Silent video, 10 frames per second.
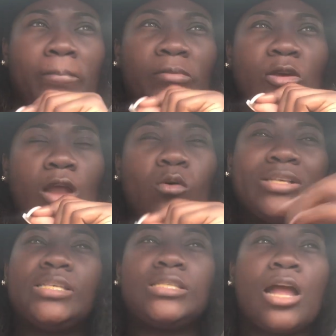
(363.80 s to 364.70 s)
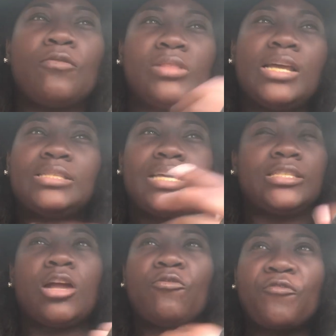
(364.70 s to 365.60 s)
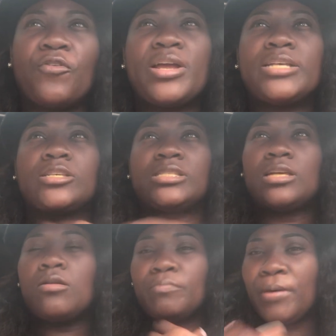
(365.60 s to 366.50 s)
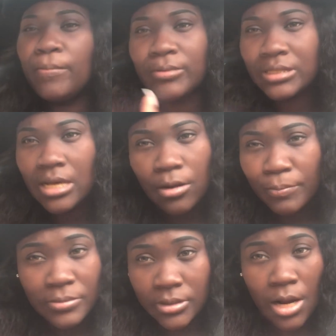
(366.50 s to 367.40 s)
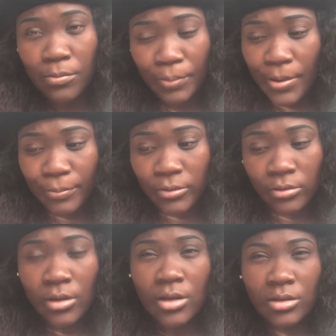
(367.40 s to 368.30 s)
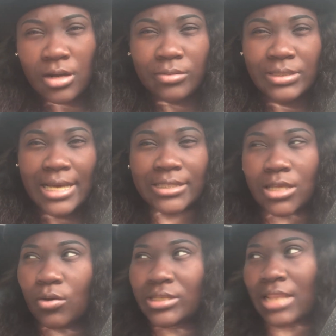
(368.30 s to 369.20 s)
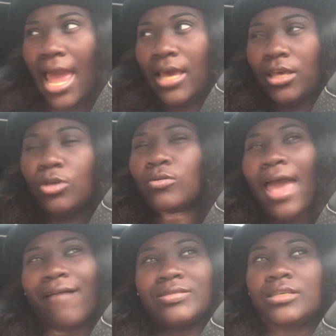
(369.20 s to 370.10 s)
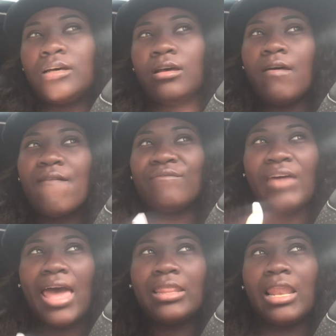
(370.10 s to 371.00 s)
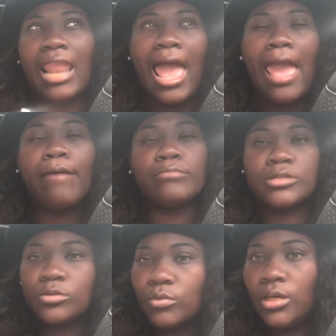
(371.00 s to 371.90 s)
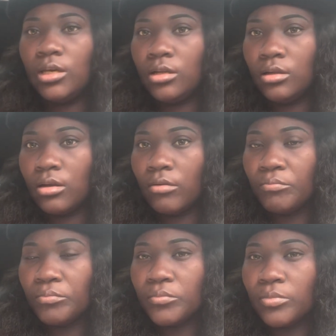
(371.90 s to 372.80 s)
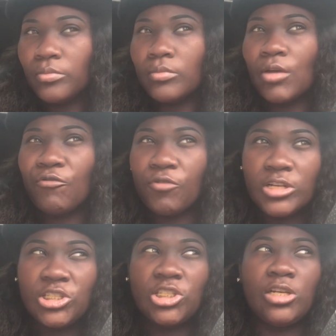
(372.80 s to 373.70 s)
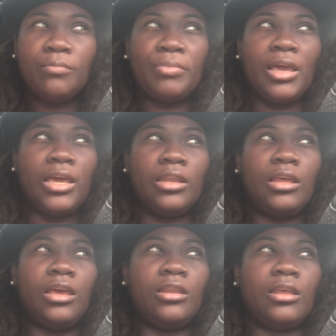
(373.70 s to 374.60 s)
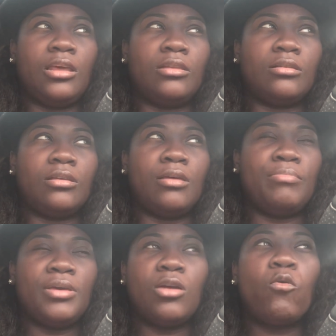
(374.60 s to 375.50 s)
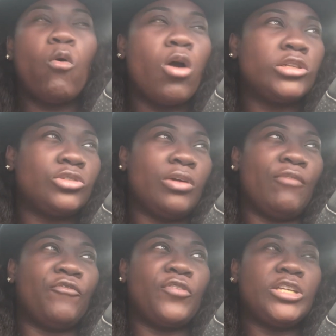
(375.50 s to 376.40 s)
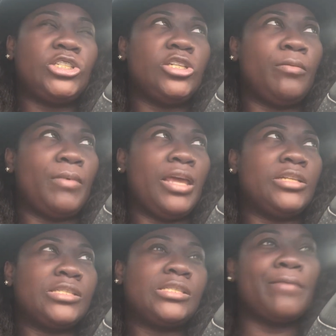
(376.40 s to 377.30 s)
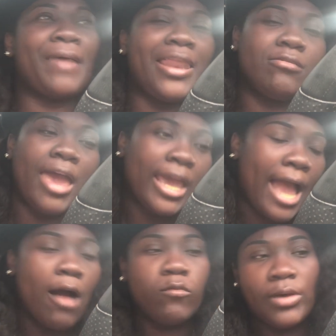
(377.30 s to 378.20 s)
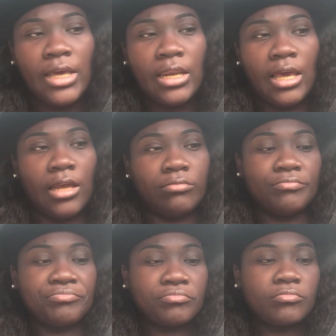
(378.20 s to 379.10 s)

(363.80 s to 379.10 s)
because there's certain things that certain friends or certain people tell certain people. You know what I'm saying? So it's like you have to find the line between friendship and being cordial, and friendship and just somebody you hang out with. And